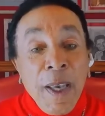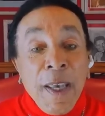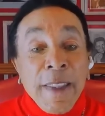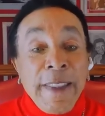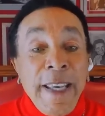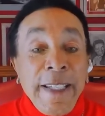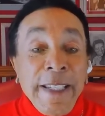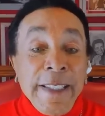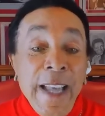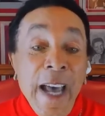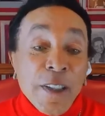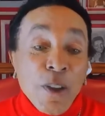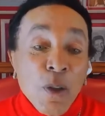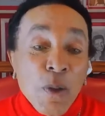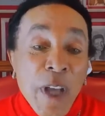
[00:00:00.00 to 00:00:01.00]
they did
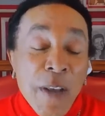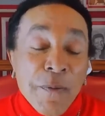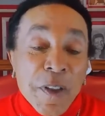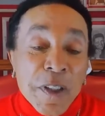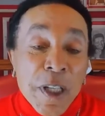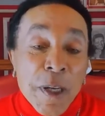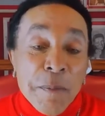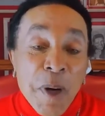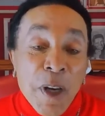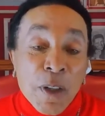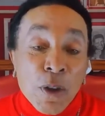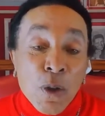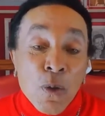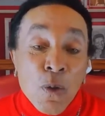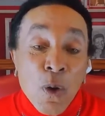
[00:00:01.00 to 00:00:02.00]
not do that for
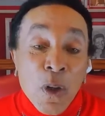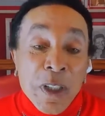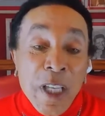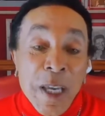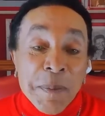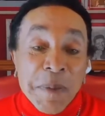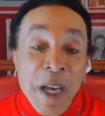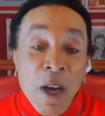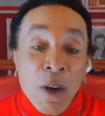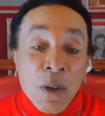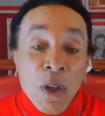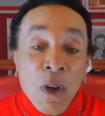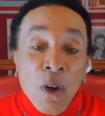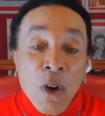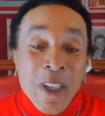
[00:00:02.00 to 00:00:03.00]
Timbuktu or Cape Town
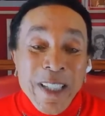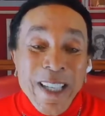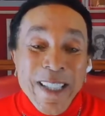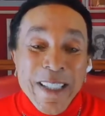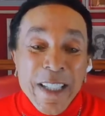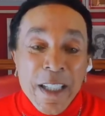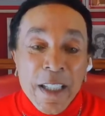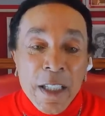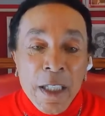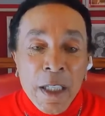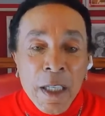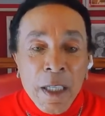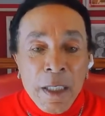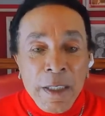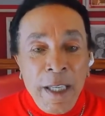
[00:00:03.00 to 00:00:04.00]
or Kenya.
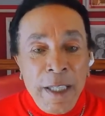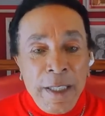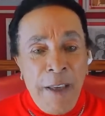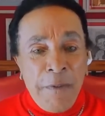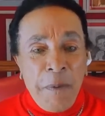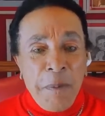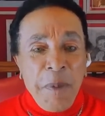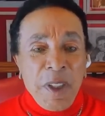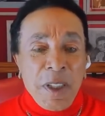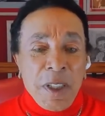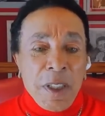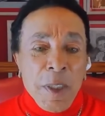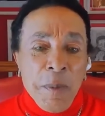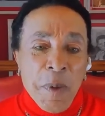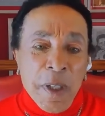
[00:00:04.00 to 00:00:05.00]
They died for
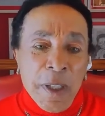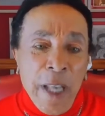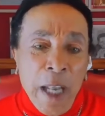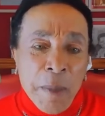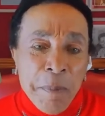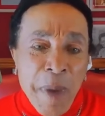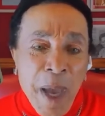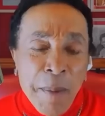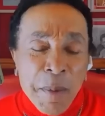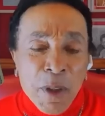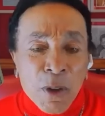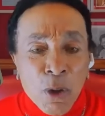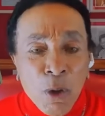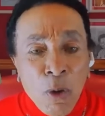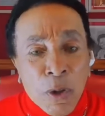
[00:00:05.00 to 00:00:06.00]
Mississippi and Alabama and
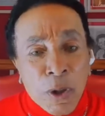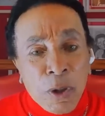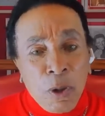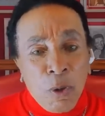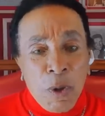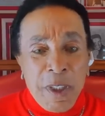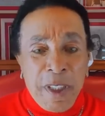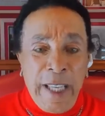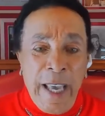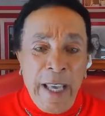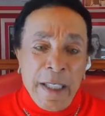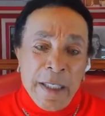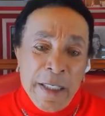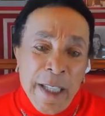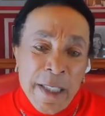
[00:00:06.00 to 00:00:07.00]
Georgia and Louisiana
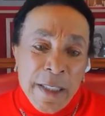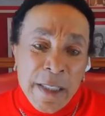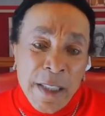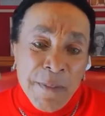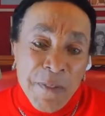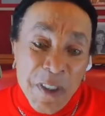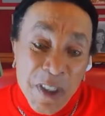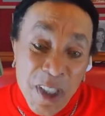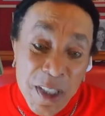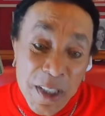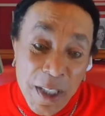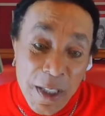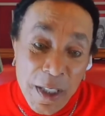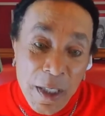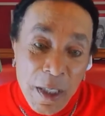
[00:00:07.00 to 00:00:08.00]
and Texas and
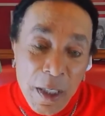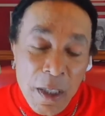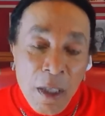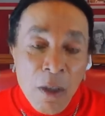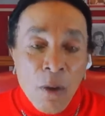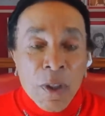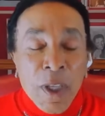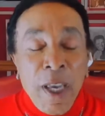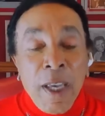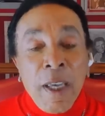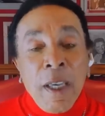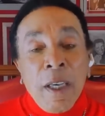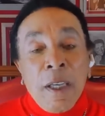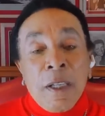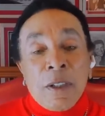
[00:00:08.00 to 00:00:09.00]
Virginia, okay?
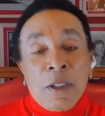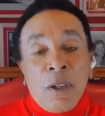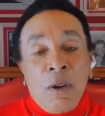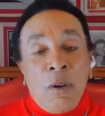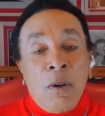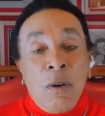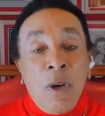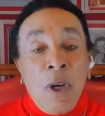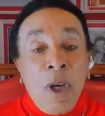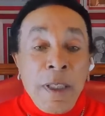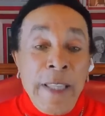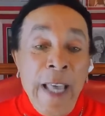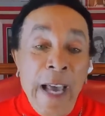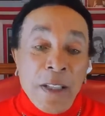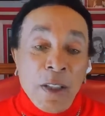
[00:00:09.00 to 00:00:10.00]
So
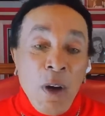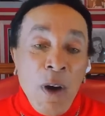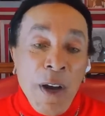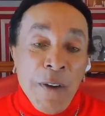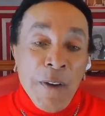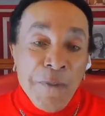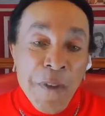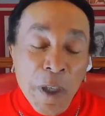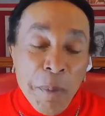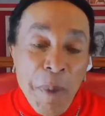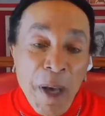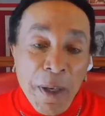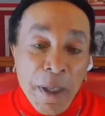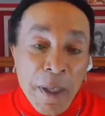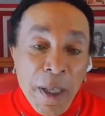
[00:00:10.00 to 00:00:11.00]
that's how I feel
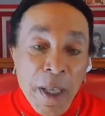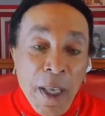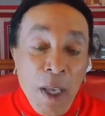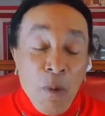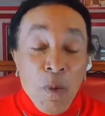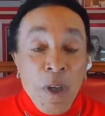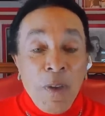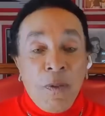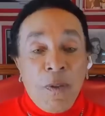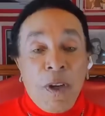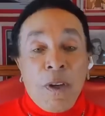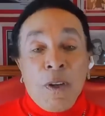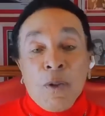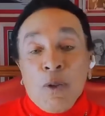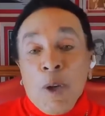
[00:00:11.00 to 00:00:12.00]
about it. And we have
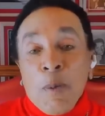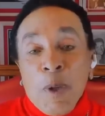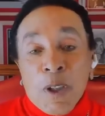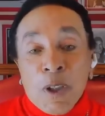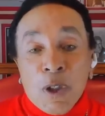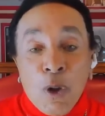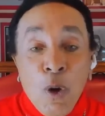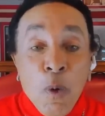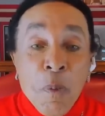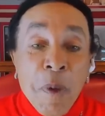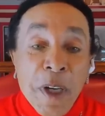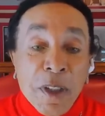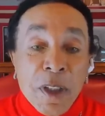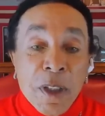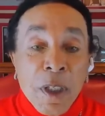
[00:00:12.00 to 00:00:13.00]
contributed so
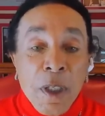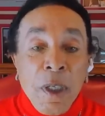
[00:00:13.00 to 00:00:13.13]
much